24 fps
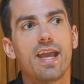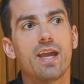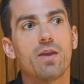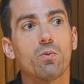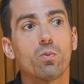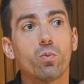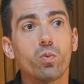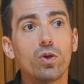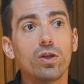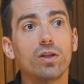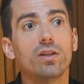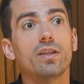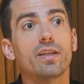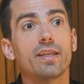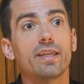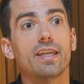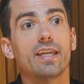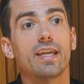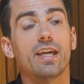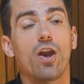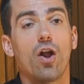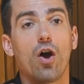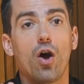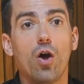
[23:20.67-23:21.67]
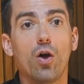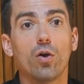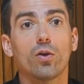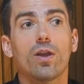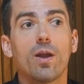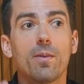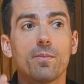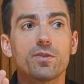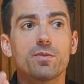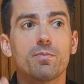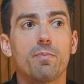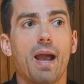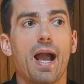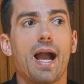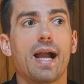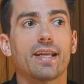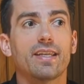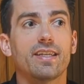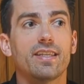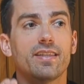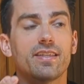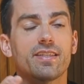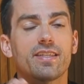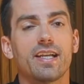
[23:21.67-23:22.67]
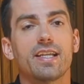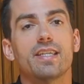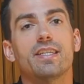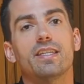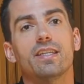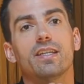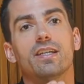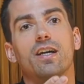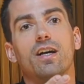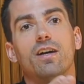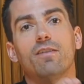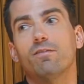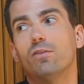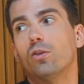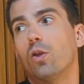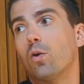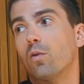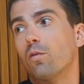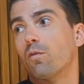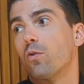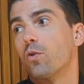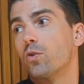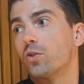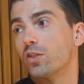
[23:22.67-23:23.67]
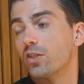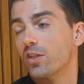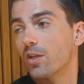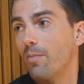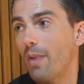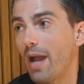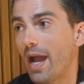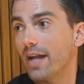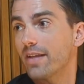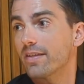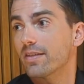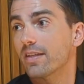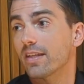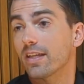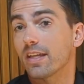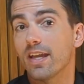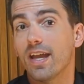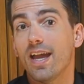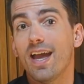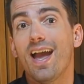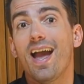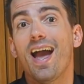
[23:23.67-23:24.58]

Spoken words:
And really it all comes back to this idea of load versus capacity.